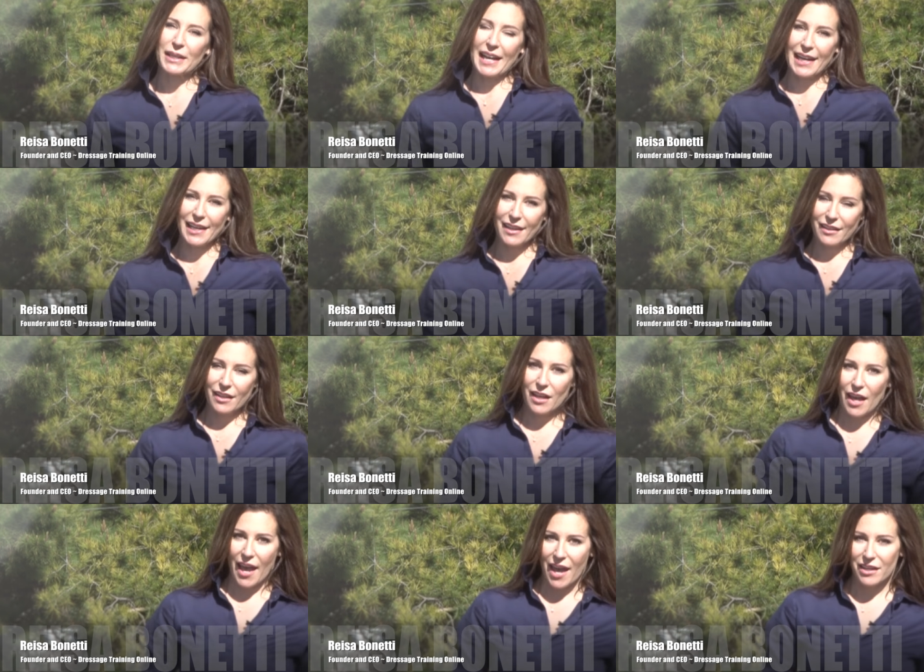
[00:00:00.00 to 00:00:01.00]
Benetti,
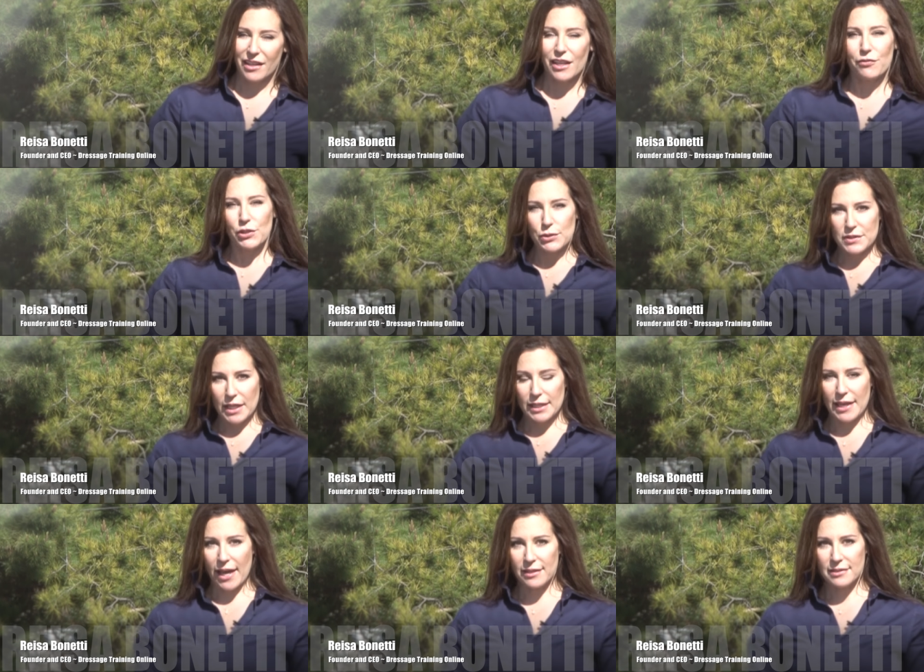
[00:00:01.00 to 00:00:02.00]
and if you
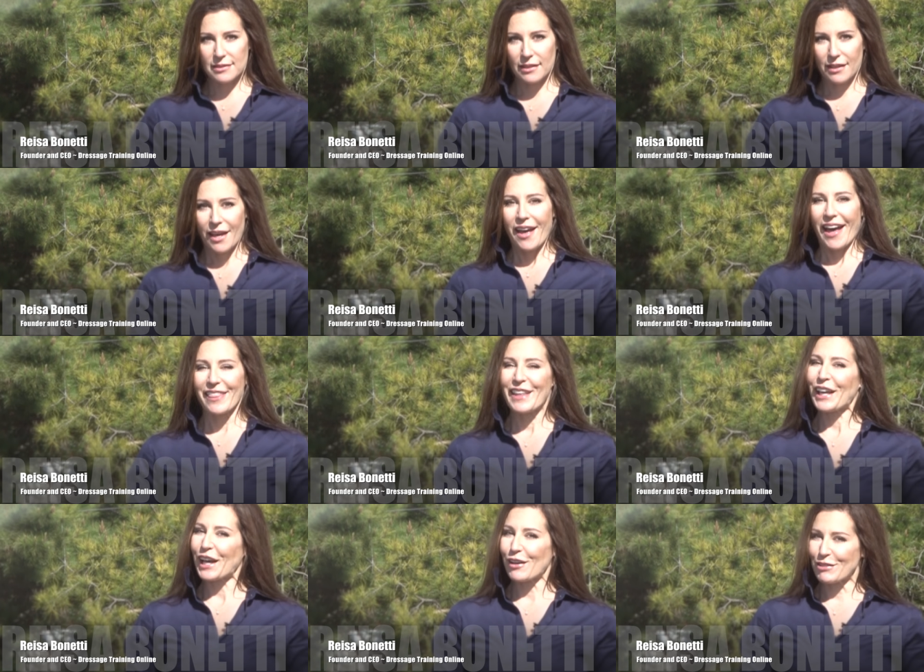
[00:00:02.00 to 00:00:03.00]
said yes, I
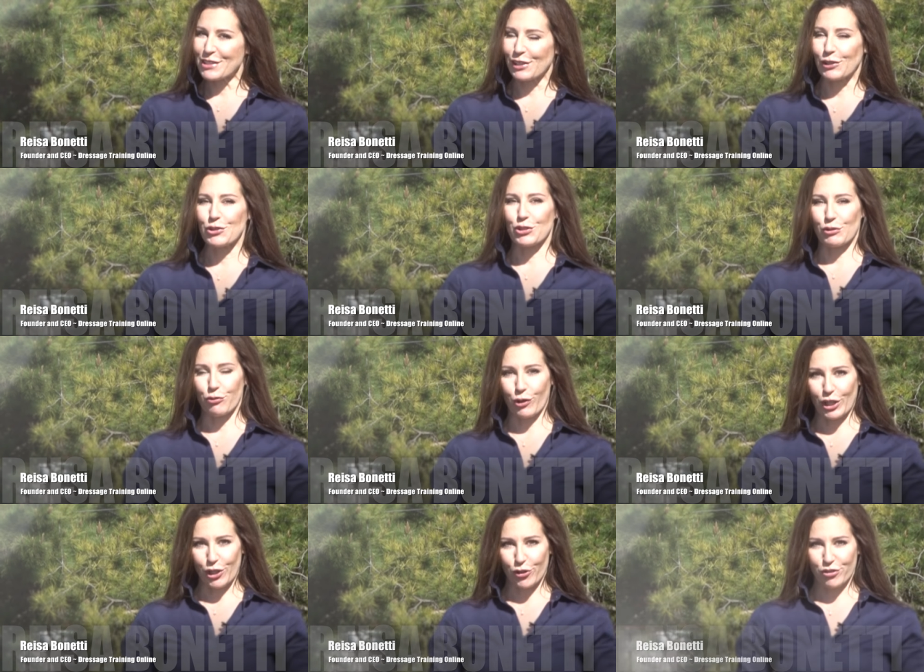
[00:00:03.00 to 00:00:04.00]
think I have a solution
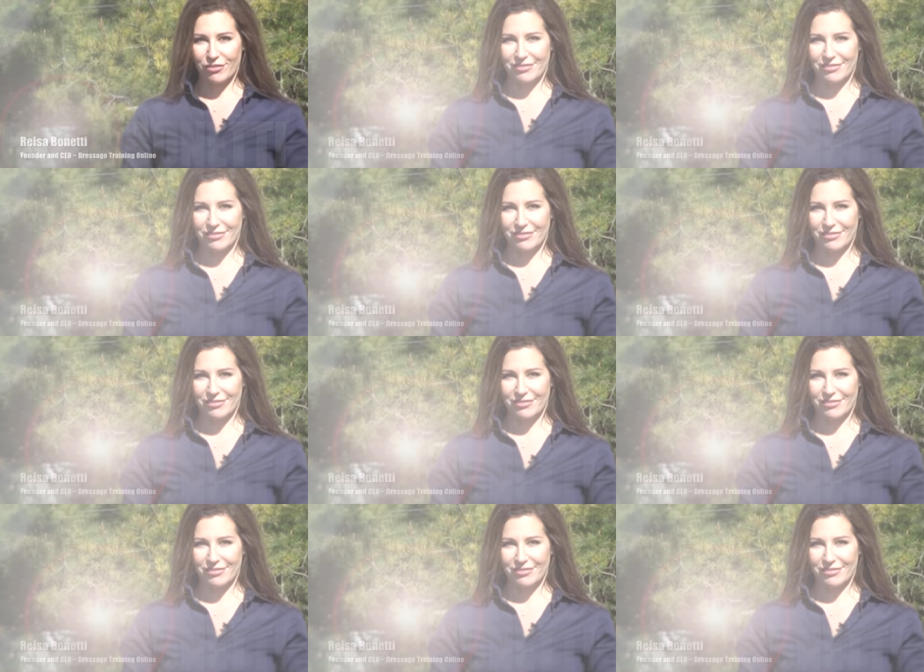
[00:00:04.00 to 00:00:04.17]
for you.